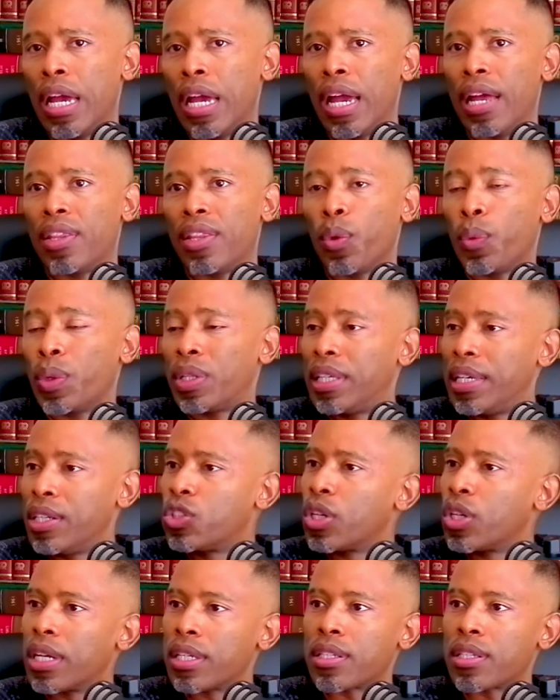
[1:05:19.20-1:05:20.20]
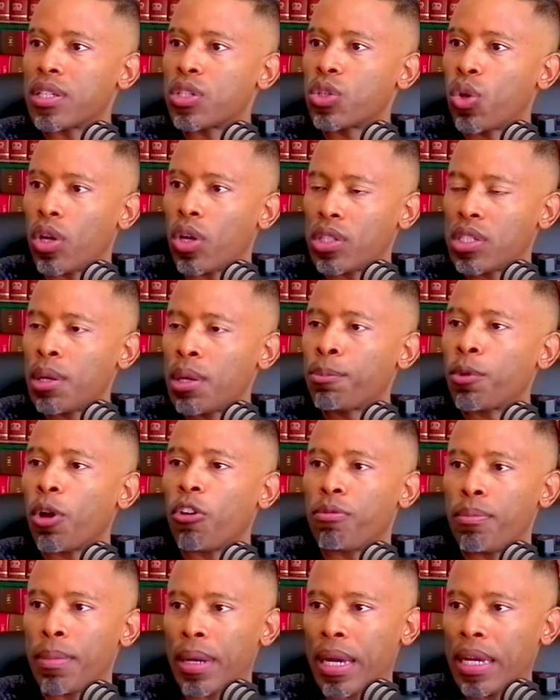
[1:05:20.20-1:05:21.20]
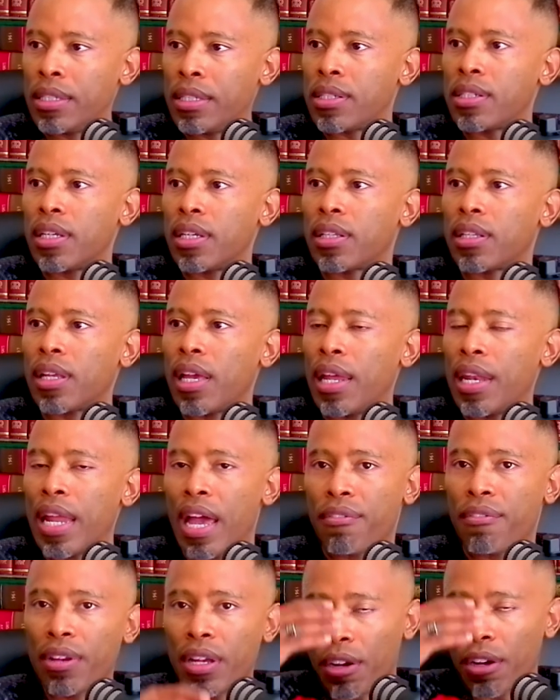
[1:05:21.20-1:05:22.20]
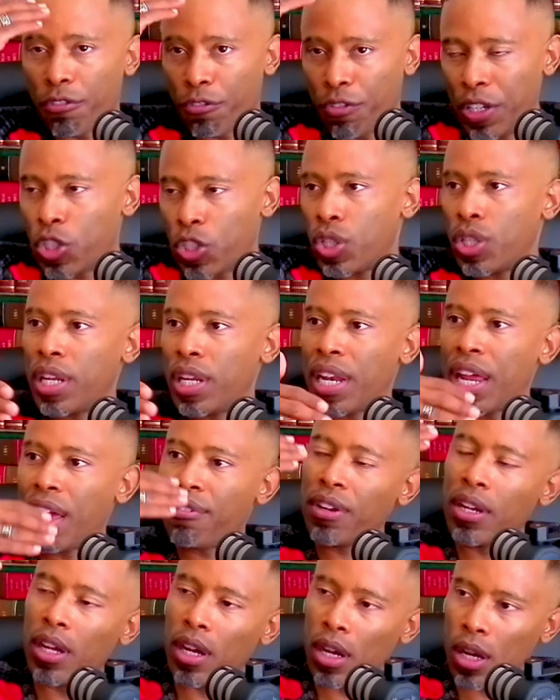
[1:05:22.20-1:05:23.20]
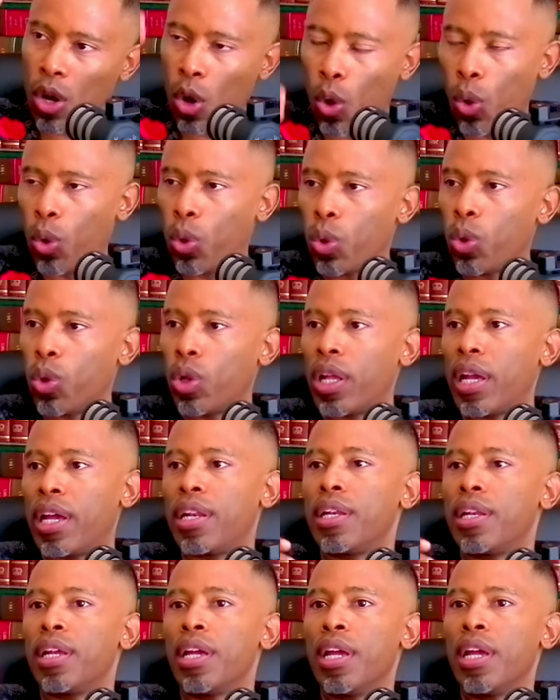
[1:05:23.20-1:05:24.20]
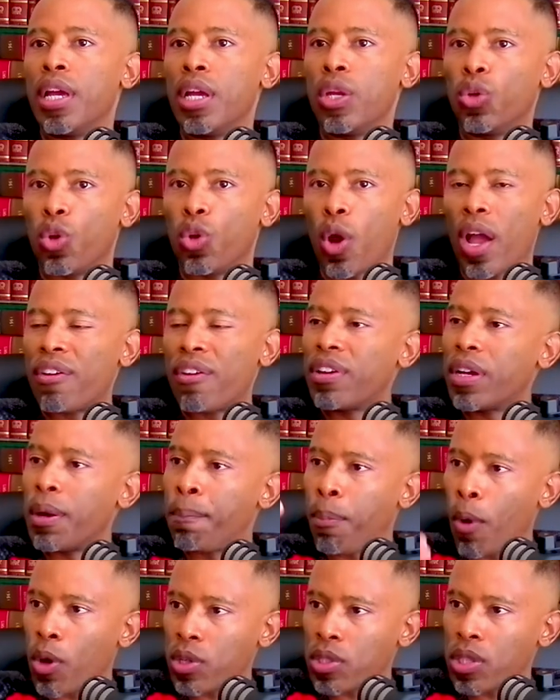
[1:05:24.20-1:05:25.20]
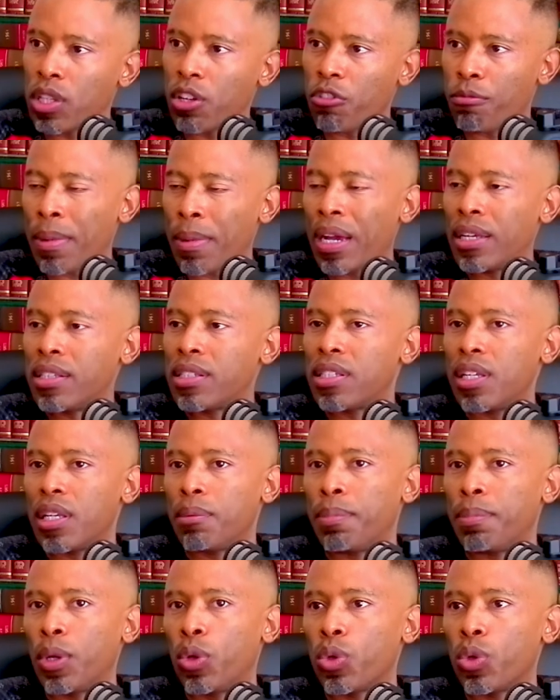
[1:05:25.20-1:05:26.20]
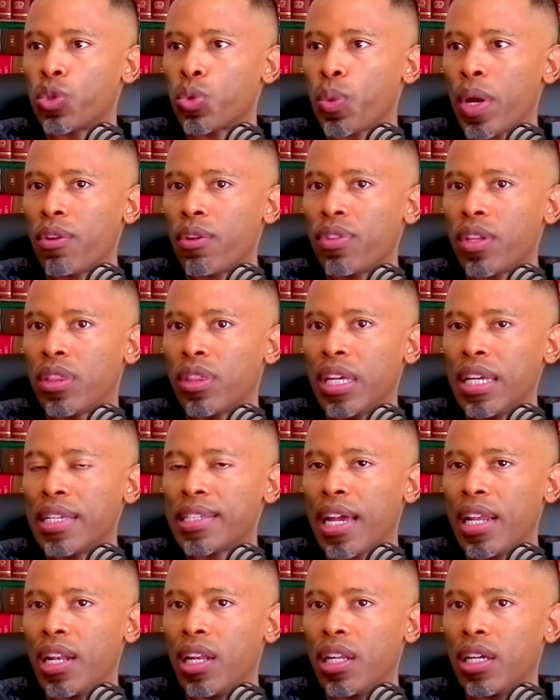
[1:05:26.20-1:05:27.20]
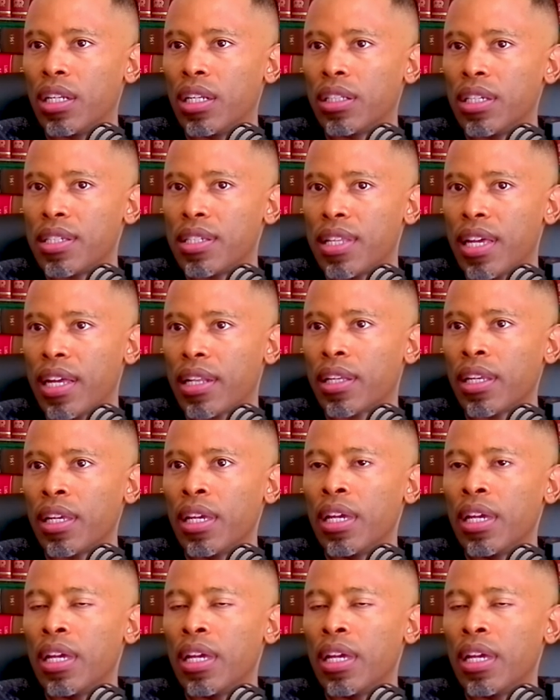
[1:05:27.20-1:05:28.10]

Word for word: And they were teaching us this concept of mindset and having a vision and having a goal and, you know, having a positive mindset. Because one of the things I learned is that